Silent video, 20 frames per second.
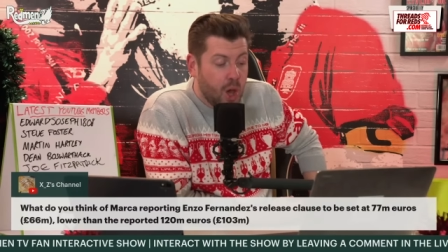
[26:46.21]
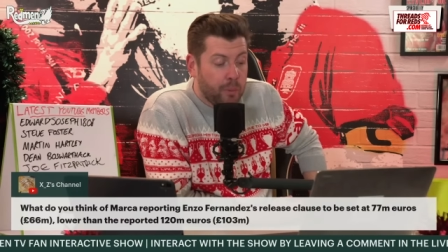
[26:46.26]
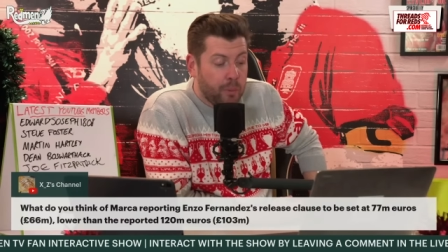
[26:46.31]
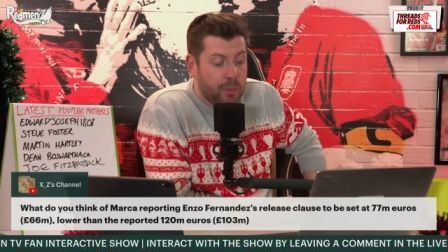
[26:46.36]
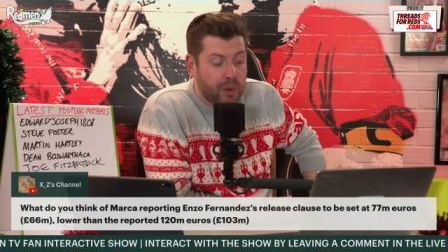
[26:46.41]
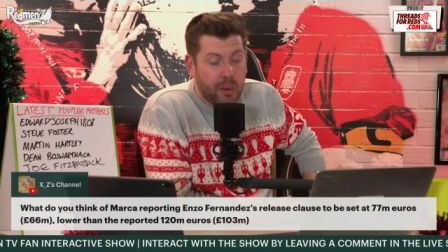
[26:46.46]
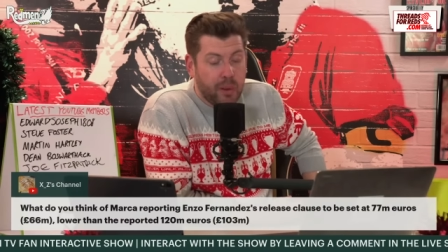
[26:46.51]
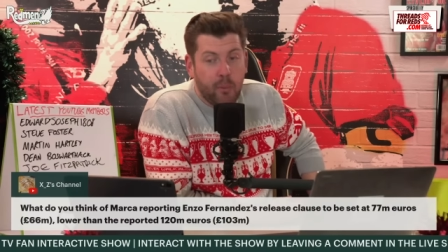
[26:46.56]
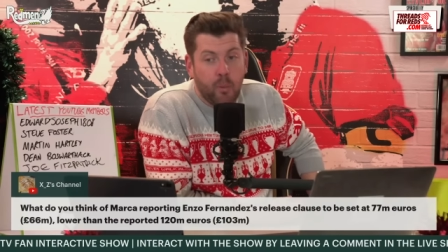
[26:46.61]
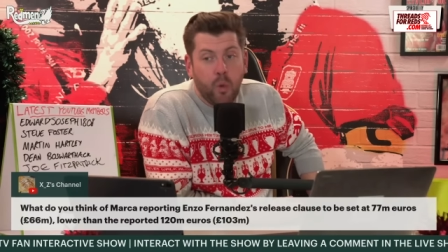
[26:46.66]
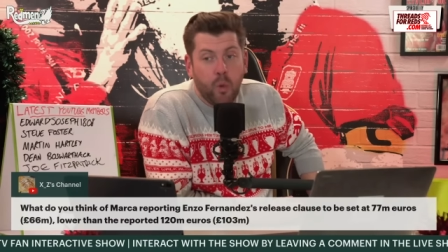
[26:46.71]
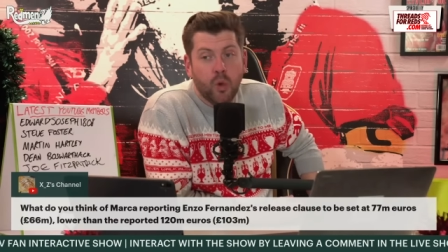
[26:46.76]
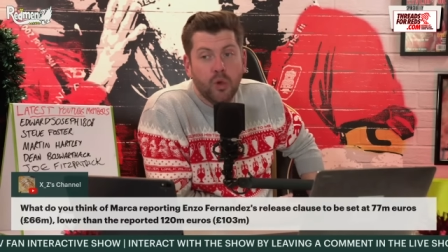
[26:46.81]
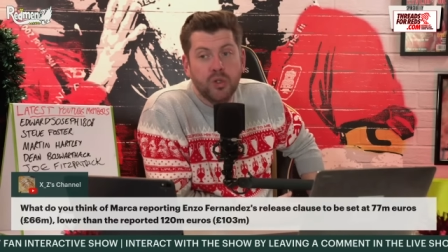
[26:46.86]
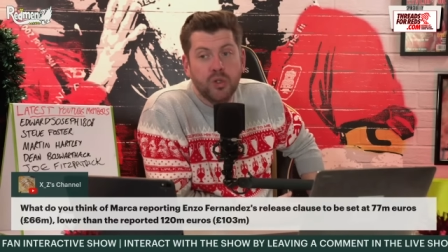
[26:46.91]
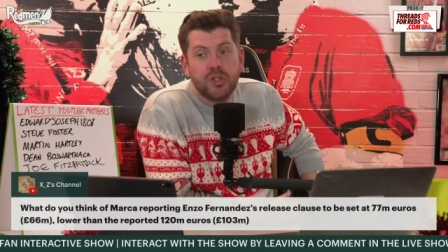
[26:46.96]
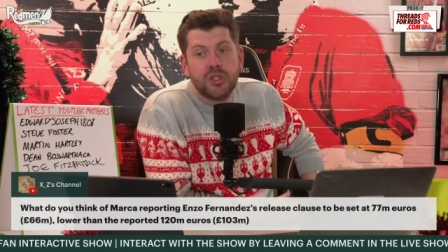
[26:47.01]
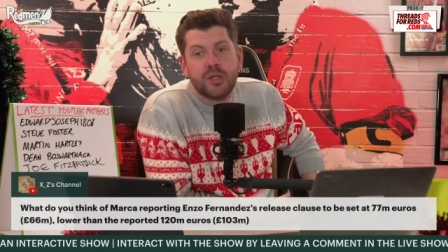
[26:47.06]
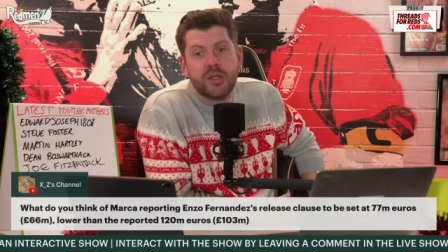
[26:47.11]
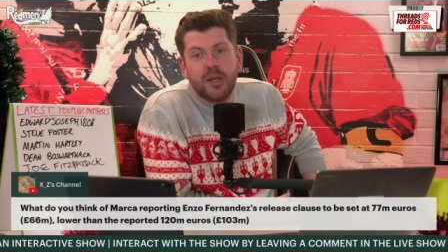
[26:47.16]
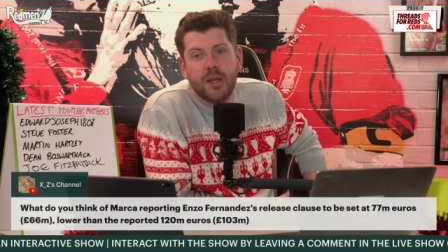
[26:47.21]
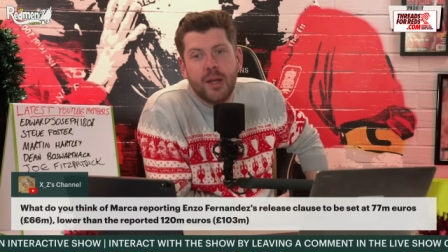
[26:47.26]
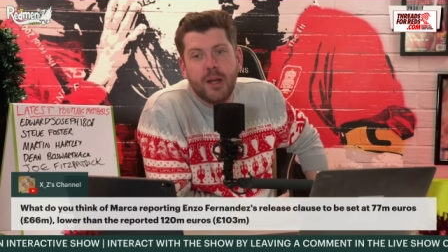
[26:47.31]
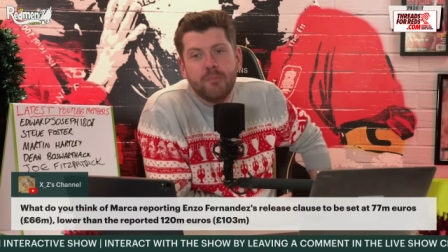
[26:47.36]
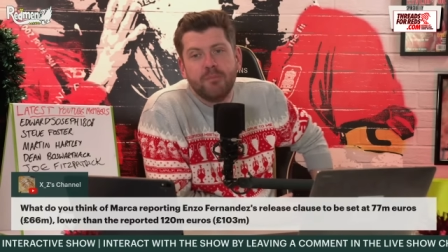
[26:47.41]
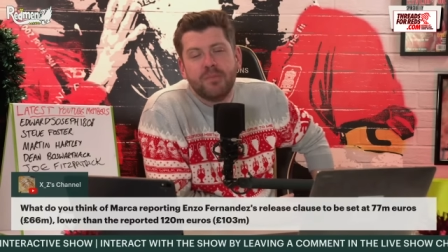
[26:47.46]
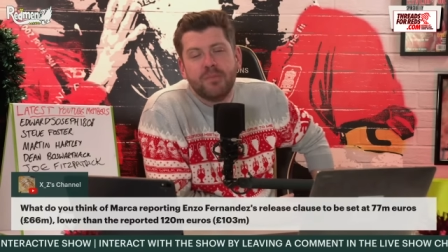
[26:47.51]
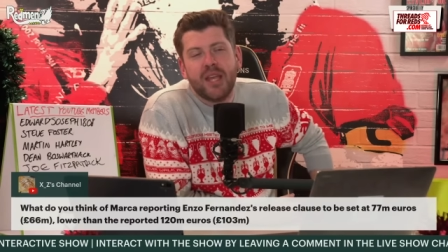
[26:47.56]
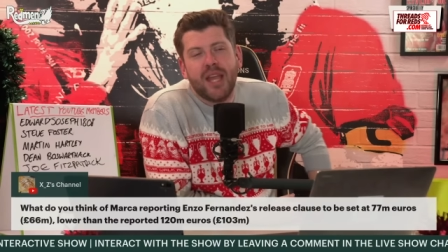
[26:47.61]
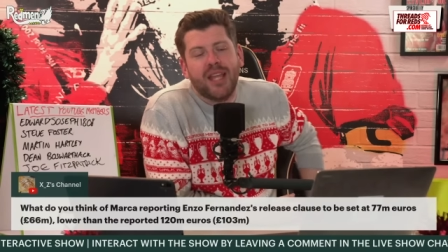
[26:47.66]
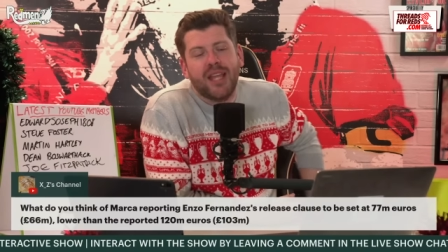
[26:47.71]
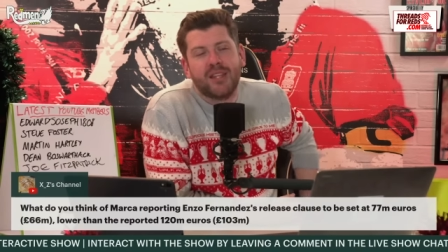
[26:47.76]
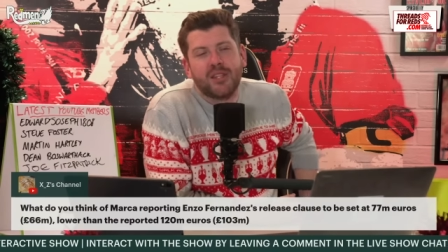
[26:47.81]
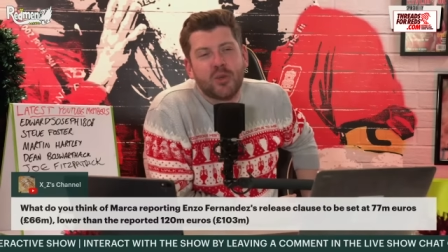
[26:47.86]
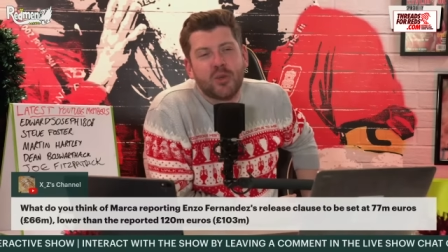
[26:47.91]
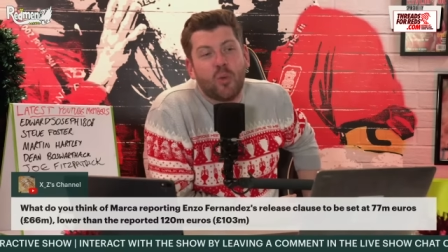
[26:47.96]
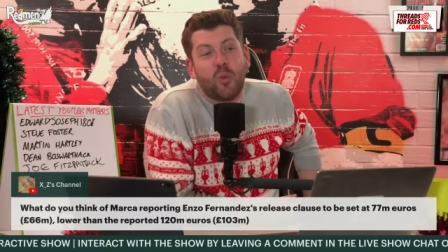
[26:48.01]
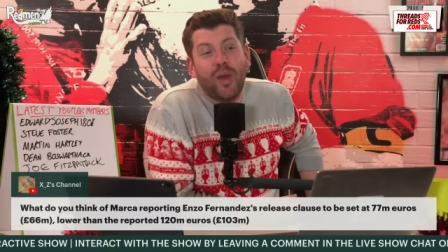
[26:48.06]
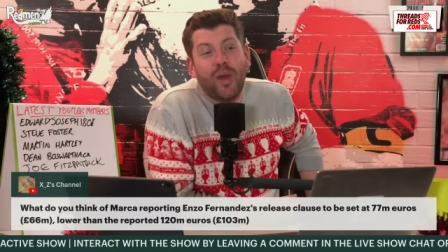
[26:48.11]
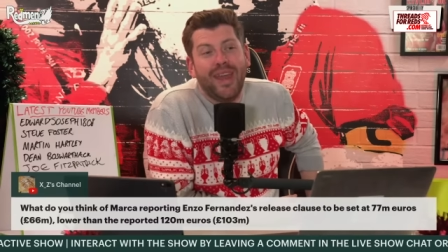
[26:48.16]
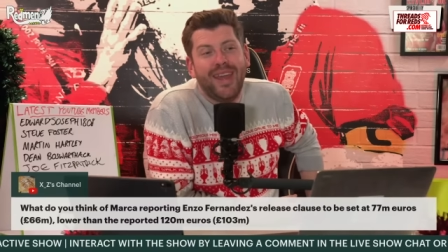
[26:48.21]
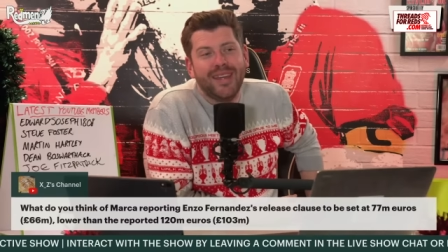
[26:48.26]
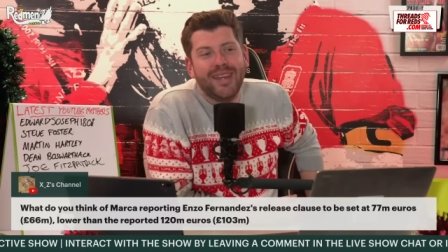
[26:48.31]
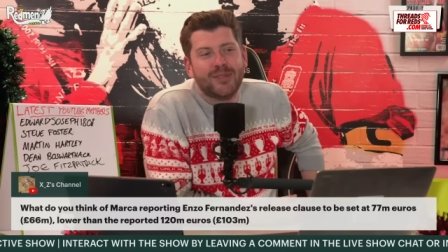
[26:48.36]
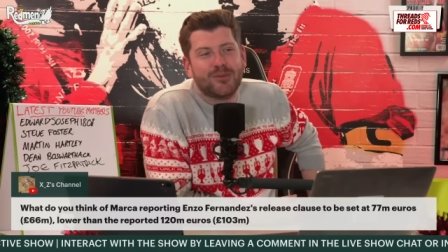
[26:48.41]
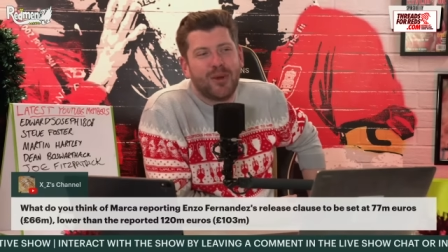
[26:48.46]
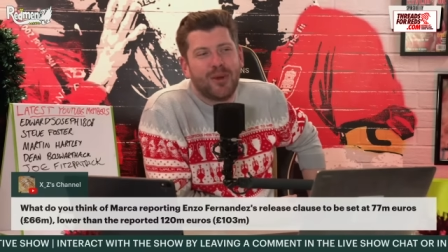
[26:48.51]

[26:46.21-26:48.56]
But there's a weird